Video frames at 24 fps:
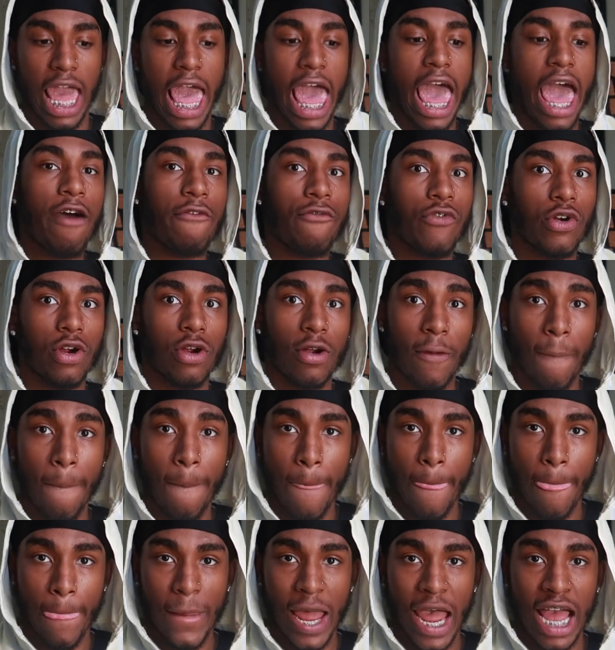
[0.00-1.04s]
ever
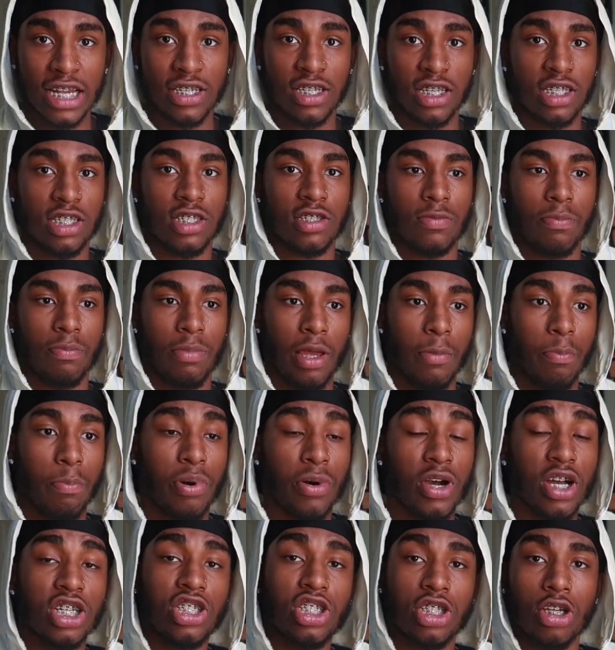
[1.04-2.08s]
I just been
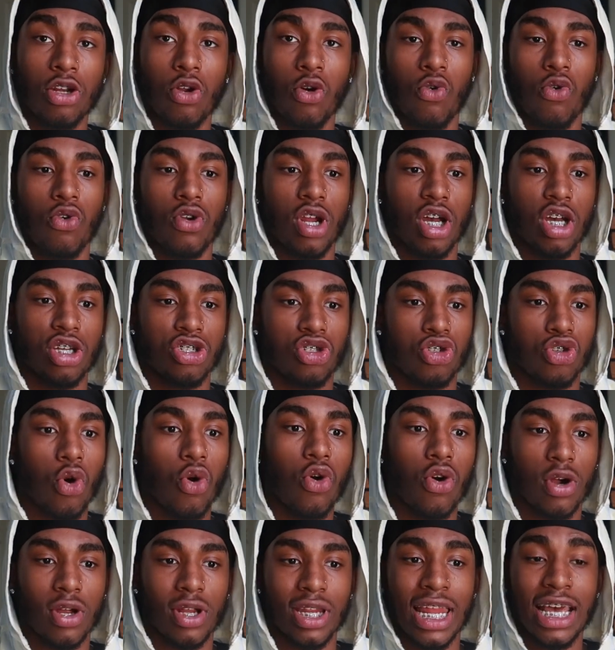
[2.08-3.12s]
pushing on
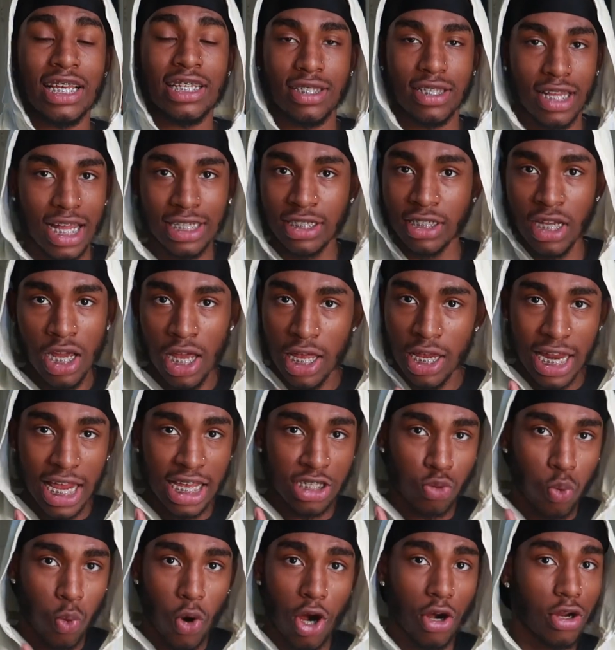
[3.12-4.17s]
Azor. Let's let's
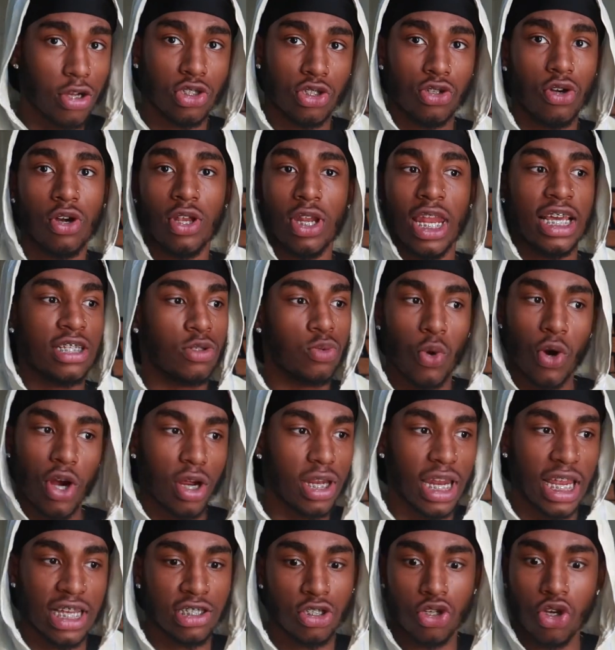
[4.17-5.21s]
let's work, Zore. Let's
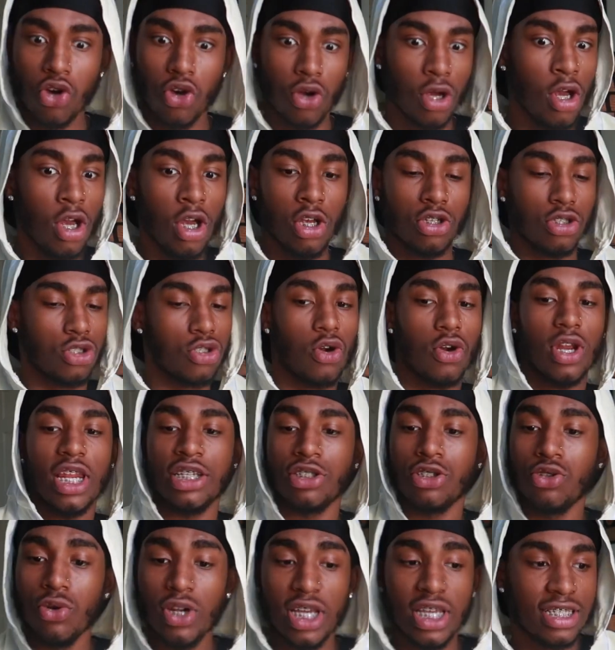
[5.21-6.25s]
work. Let's Zore. Zore,
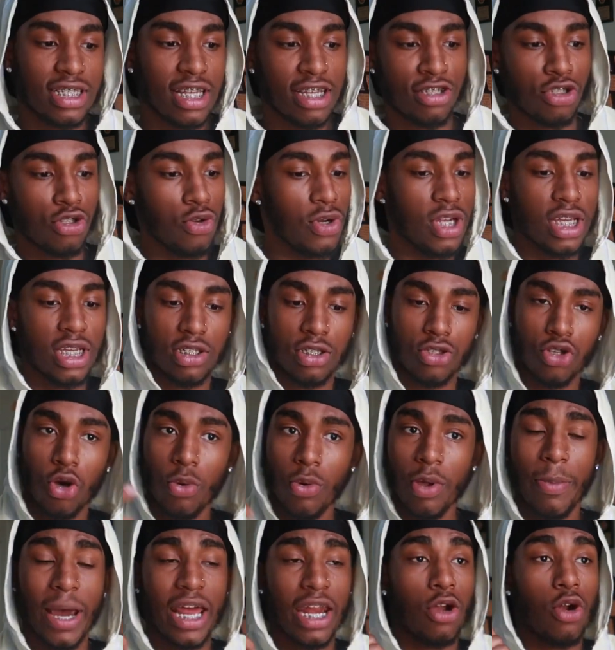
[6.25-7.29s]
let's do this. Let's do this. Zore,
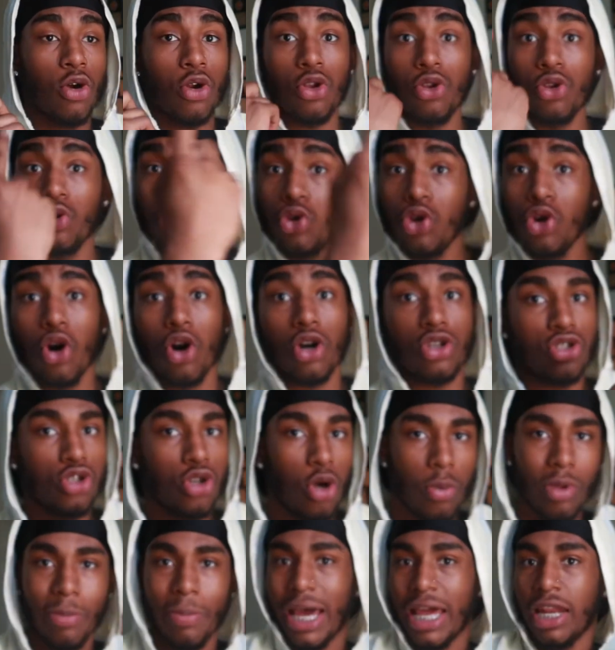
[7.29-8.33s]
we about to go to New York.
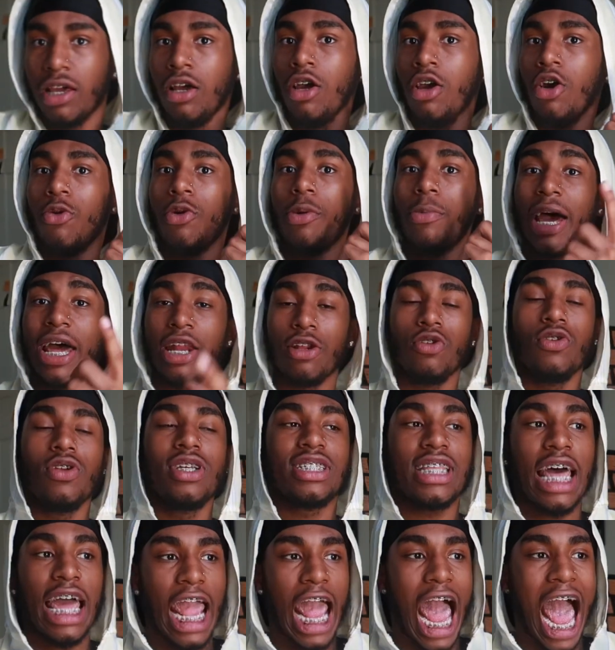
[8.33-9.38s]
Zore, we about to we about to do
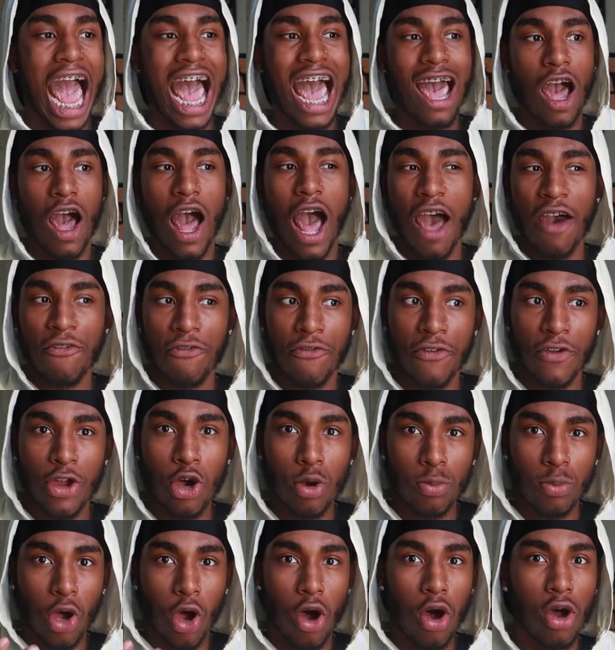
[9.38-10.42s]
this. Like I I
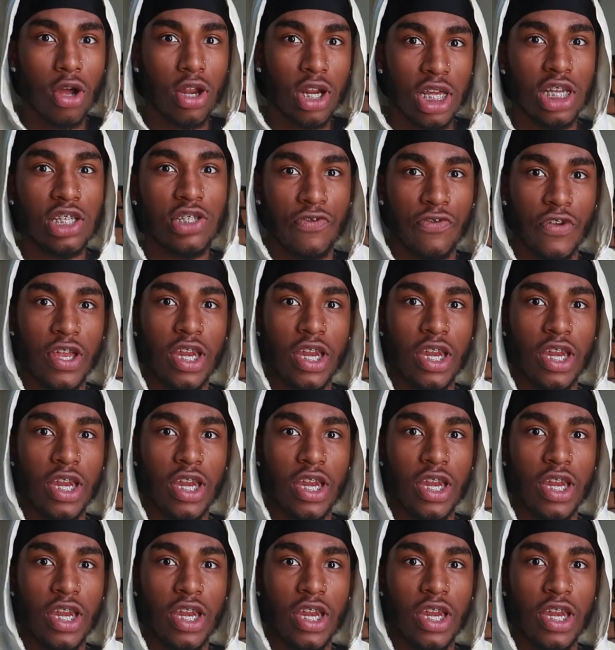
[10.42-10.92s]
filmed all these